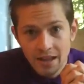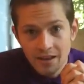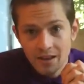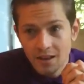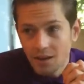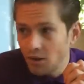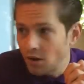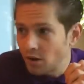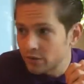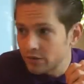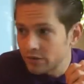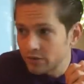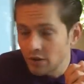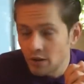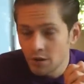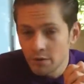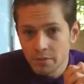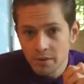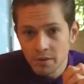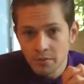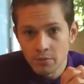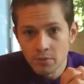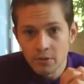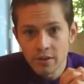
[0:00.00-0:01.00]
Our
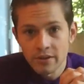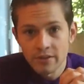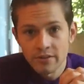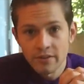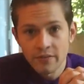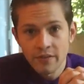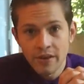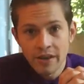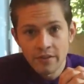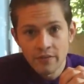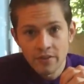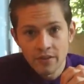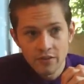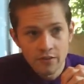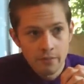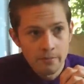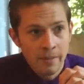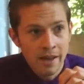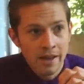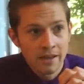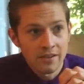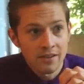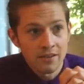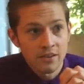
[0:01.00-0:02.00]
Serbian boys, Ivanovic
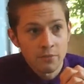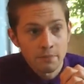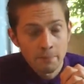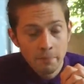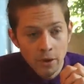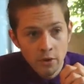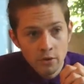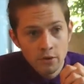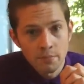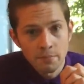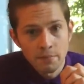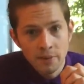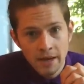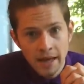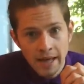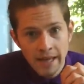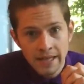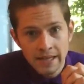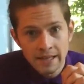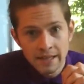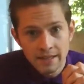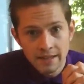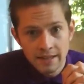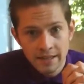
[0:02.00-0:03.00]
and Matic, both
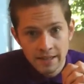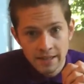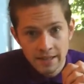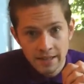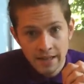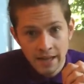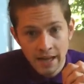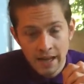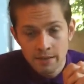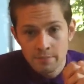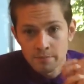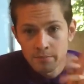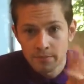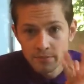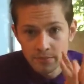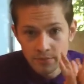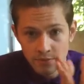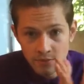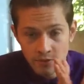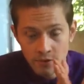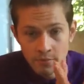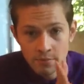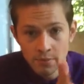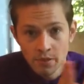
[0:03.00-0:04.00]
played in a game.
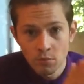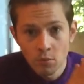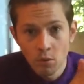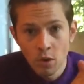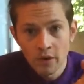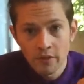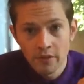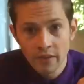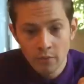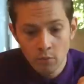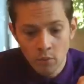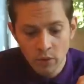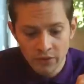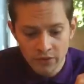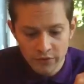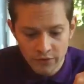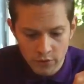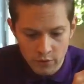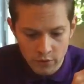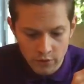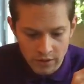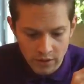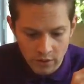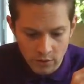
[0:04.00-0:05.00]
Serbia won. They won
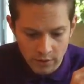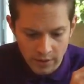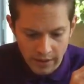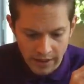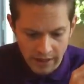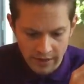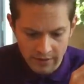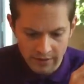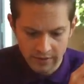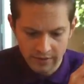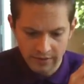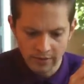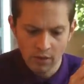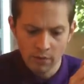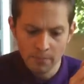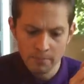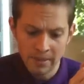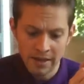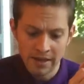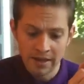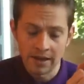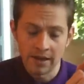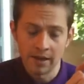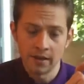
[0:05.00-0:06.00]
2-0 against
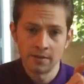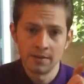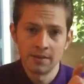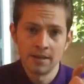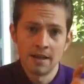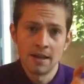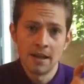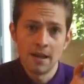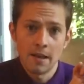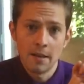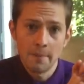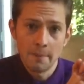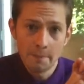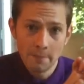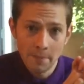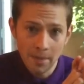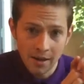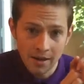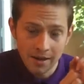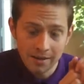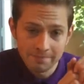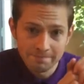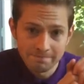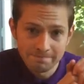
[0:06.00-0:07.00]
Armenia,
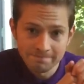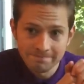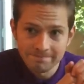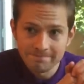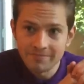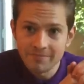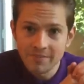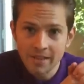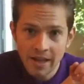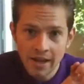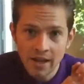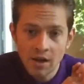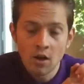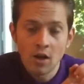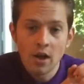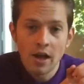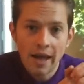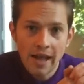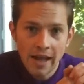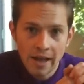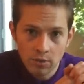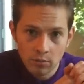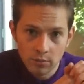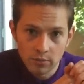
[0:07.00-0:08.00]
but they
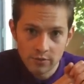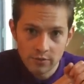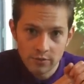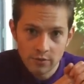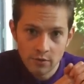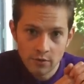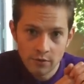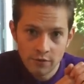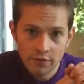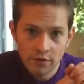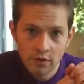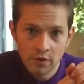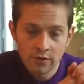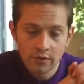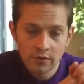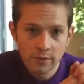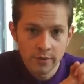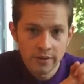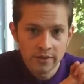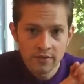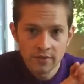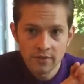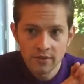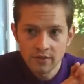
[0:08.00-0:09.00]
are out of France
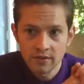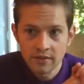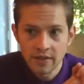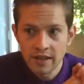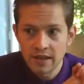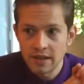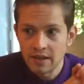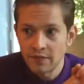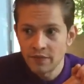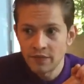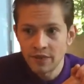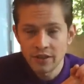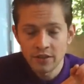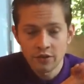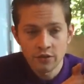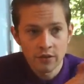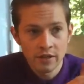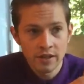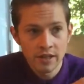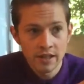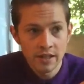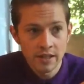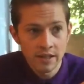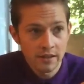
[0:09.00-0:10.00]
2016. A
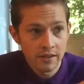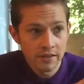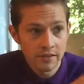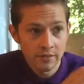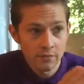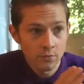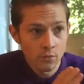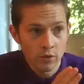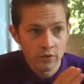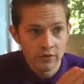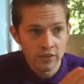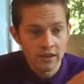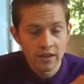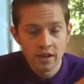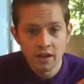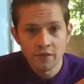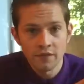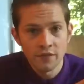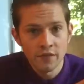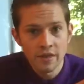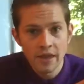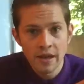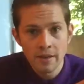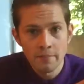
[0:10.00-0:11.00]
victory wasn't
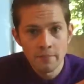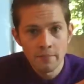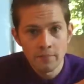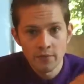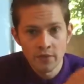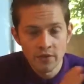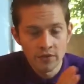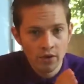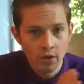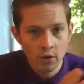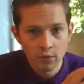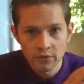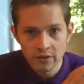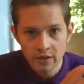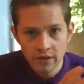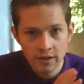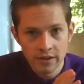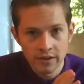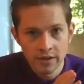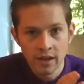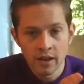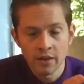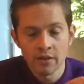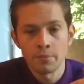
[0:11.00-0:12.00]
enough for them. Results
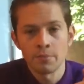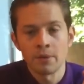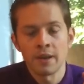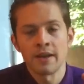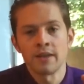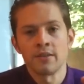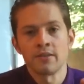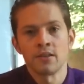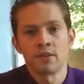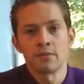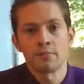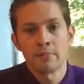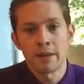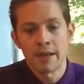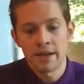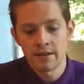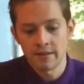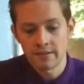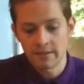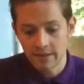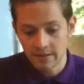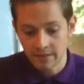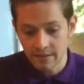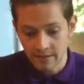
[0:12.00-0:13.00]
in other places
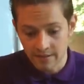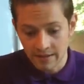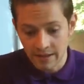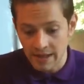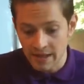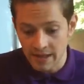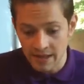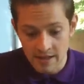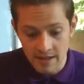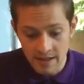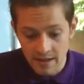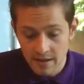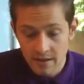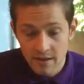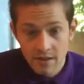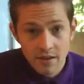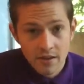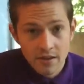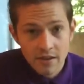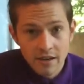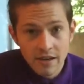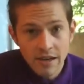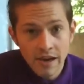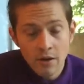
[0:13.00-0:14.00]
meant that they
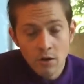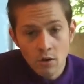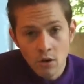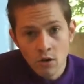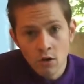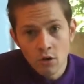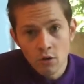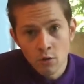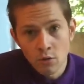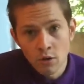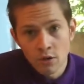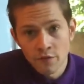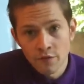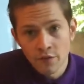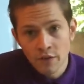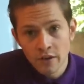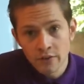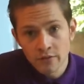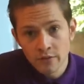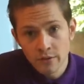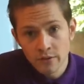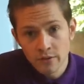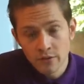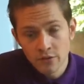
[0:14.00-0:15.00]
now can't
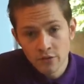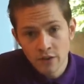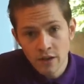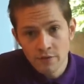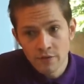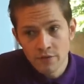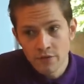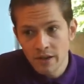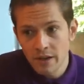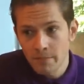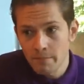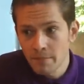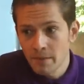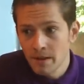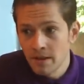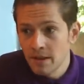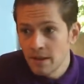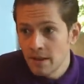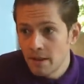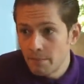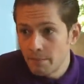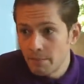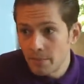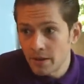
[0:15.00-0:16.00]
qualify. So it's a shame for
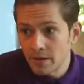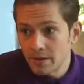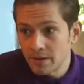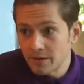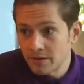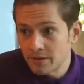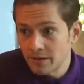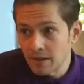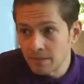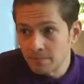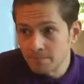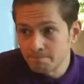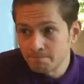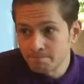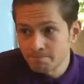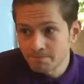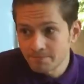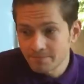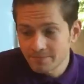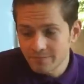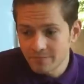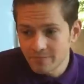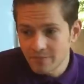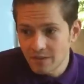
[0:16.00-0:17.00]
them. But
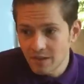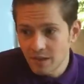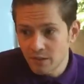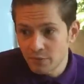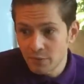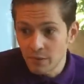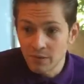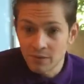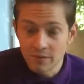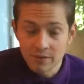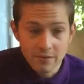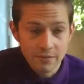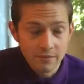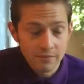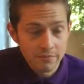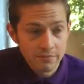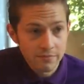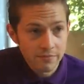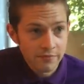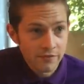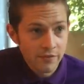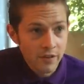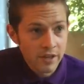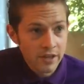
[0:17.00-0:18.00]
I suppose
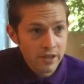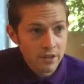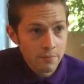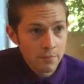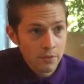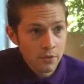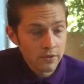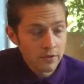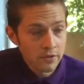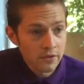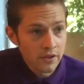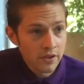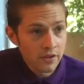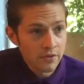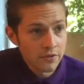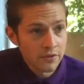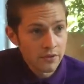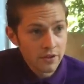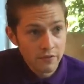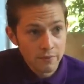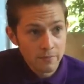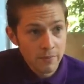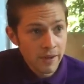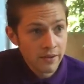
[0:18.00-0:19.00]
finding the
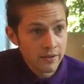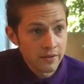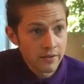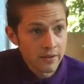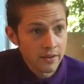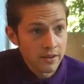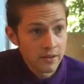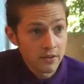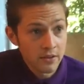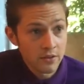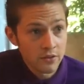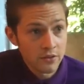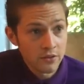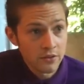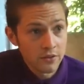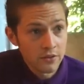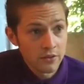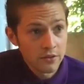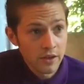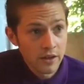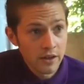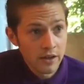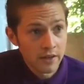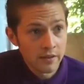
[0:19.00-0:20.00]
positives, if
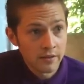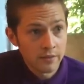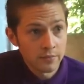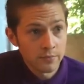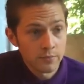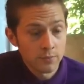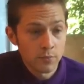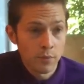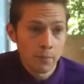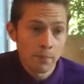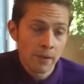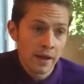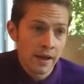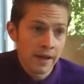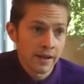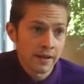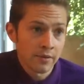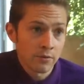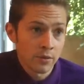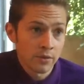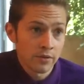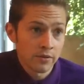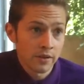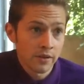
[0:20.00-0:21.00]
Matic were
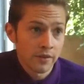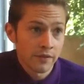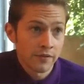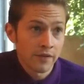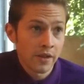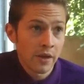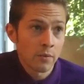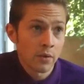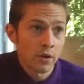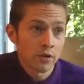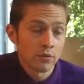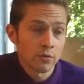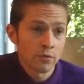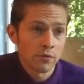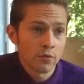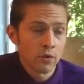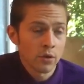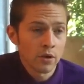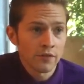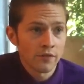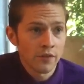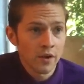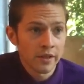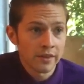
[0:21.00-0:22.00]
playing, if they were to
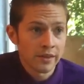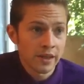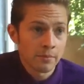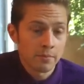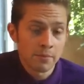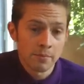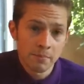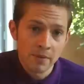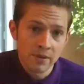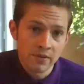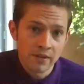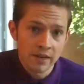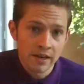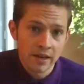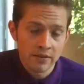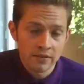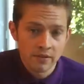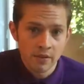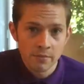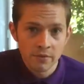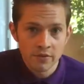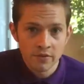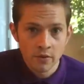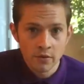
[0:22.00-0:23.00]
have qualified, they'd be busy
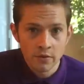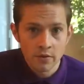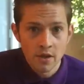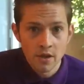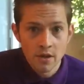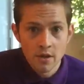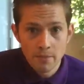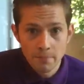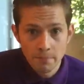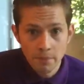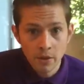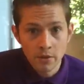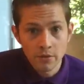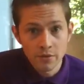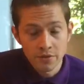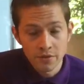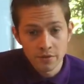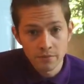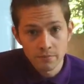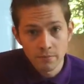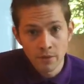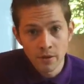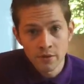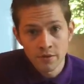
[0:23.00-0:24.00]
next summer. So
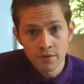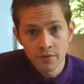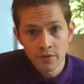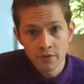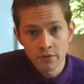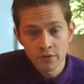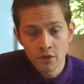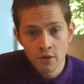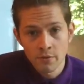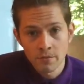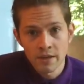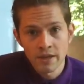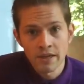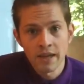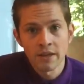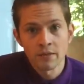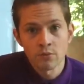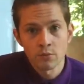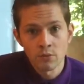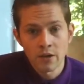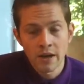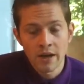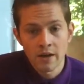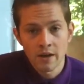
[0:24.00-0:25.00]
both of our Serbian
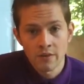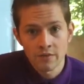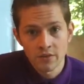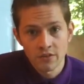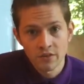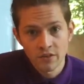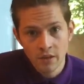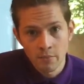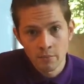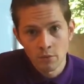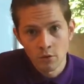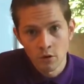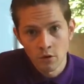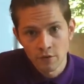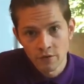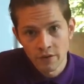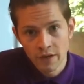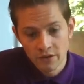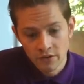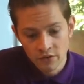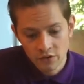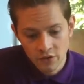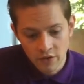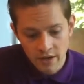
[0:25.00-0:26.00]
lads will now have a summer
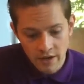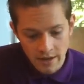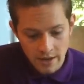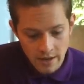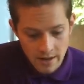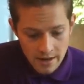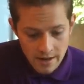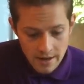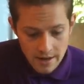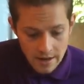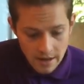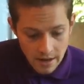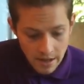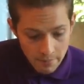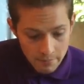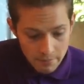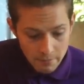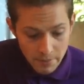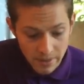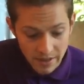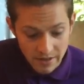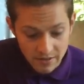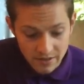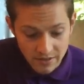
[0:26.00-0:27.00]
off next year.
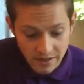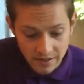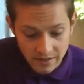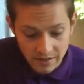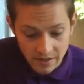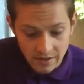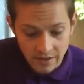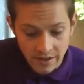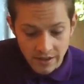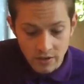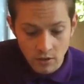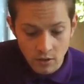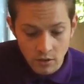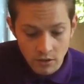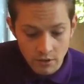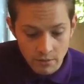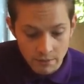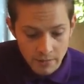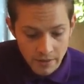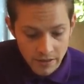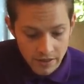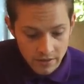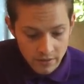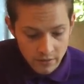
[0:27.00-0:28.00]
But it's sad that they're not
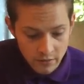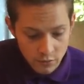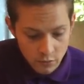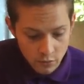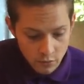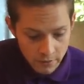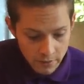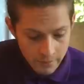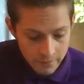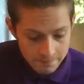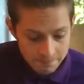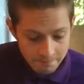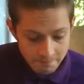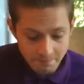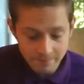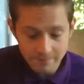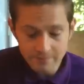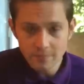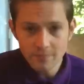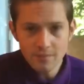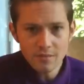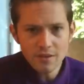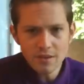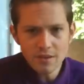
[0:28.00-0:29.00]
going to be in the tournament.